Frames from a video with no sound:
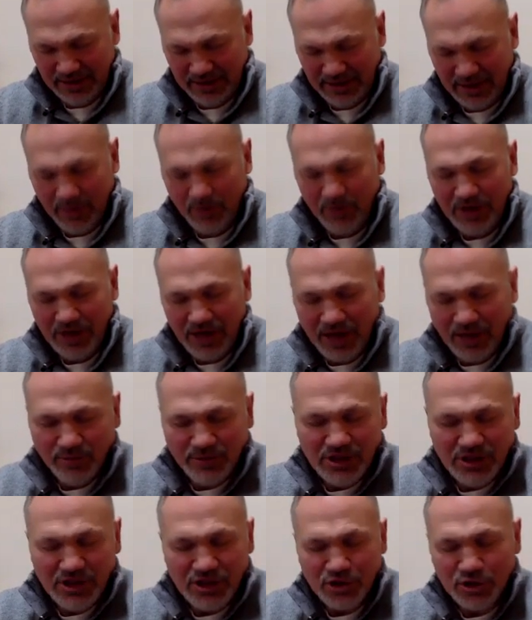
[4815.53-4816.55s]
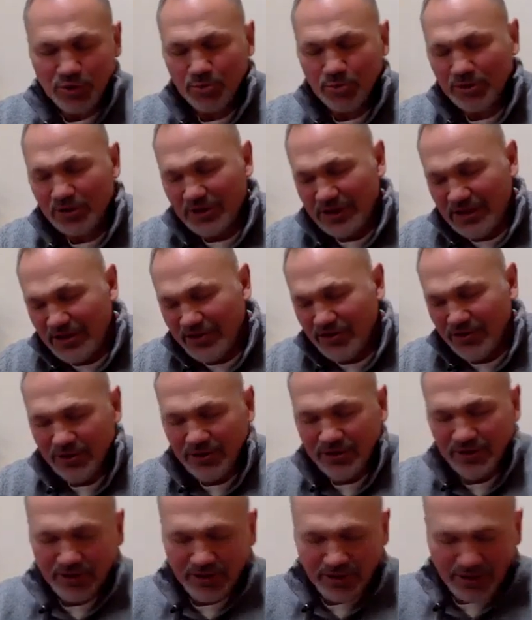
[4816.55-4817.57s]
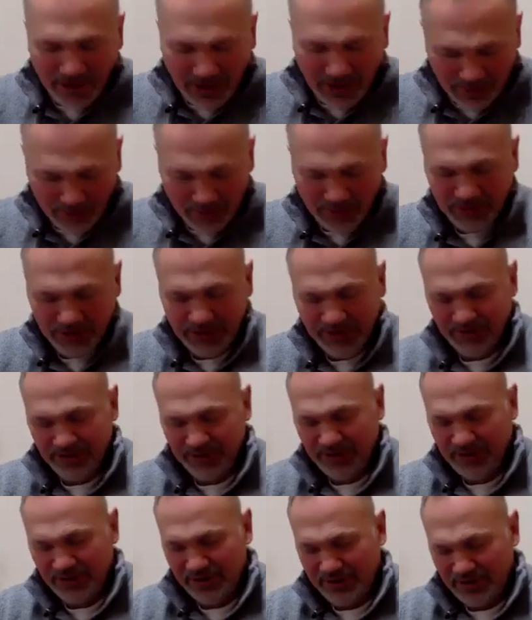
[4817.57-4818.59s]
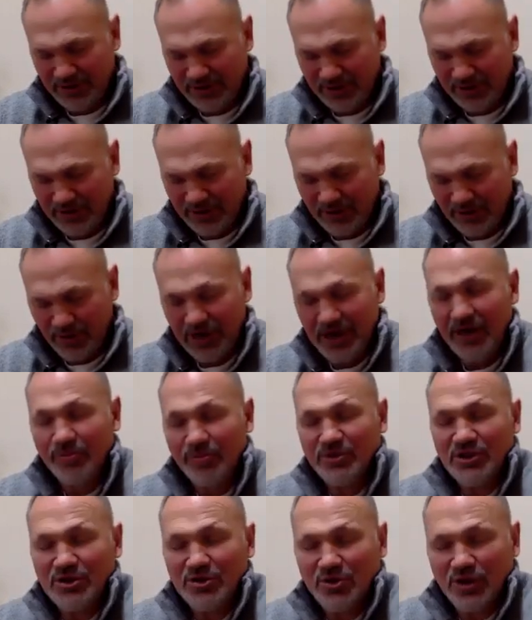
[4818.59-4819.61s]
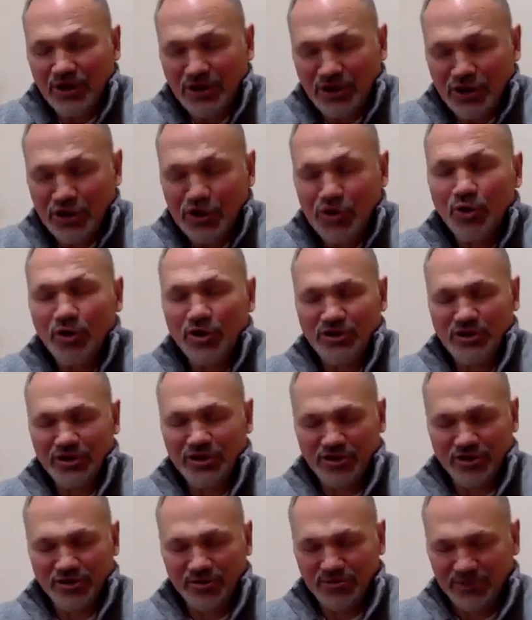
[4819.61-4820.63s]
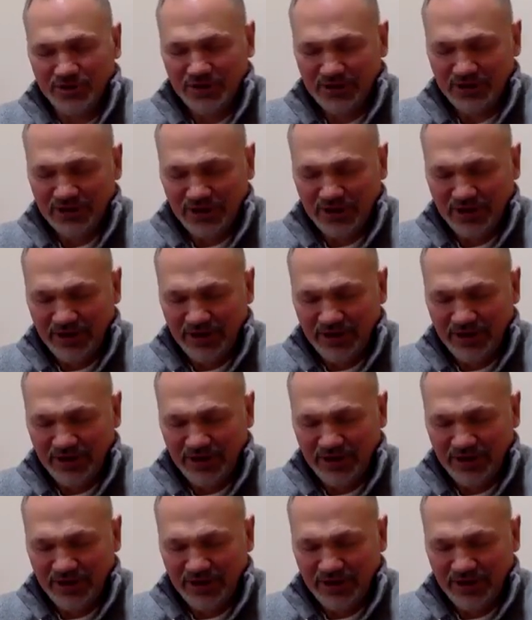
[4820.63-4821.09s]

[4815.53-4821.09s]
that we come to you, believer or unbeliever, we come to you on your terms.